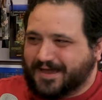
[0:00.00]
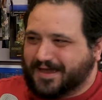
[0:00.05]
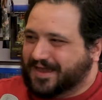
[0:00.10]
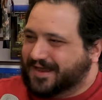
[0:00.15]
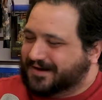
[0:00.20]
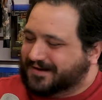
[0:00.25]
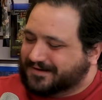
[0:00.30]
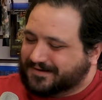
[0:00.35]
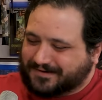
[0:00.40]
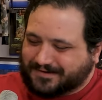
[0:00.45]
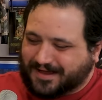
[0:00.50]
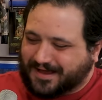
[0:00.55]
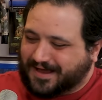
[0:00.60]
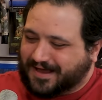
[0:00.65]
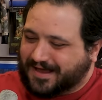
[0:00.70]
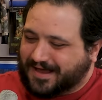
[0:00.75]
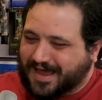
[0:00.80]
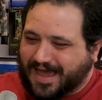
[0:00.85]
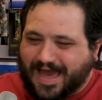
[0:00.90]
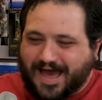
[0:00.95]
and
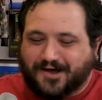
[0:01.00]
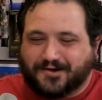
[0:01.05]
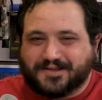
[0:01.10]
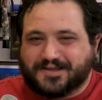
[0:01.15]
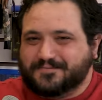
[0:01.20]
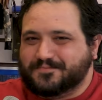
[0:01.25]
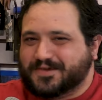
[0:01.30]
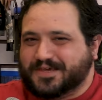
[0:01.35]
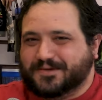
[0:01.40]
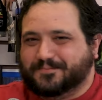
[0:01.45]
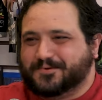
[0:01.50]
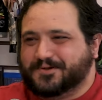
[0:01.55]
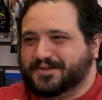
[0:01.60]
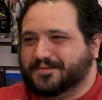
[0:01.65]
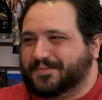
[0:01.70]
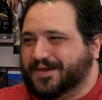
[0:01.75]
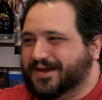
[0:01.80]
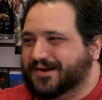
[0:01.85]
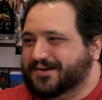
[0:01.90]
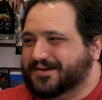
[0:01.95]
uh, outing people
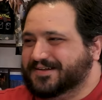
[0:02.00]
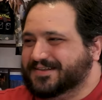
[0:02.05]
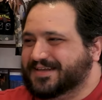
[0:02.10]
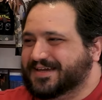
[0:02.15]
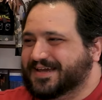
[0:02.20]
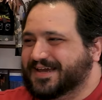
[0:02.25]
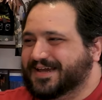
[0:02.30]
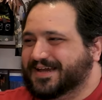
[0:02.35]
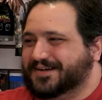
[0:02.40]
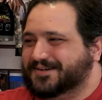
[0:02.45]
apparently